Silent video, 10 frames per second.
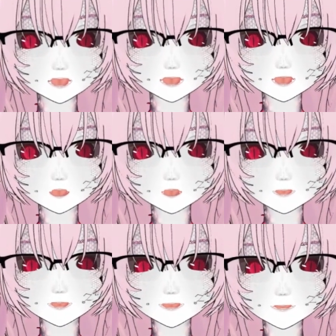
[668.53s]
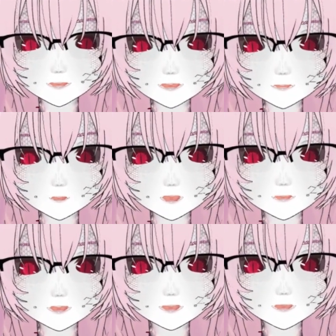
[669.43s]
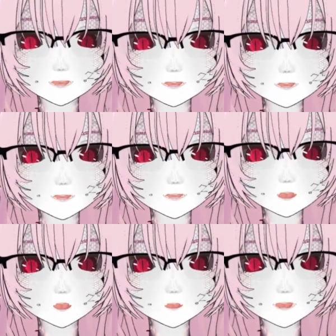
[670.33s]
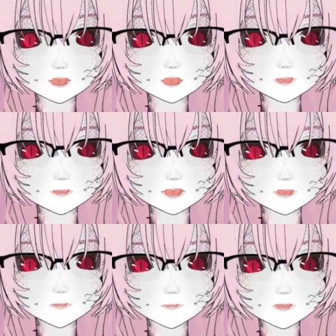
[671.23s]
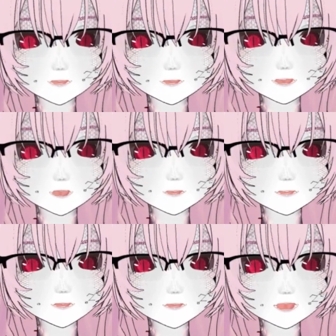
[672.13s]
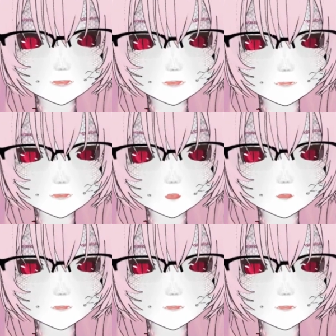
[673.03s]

We then move to the World Economic Journal, and they are in an undisclosed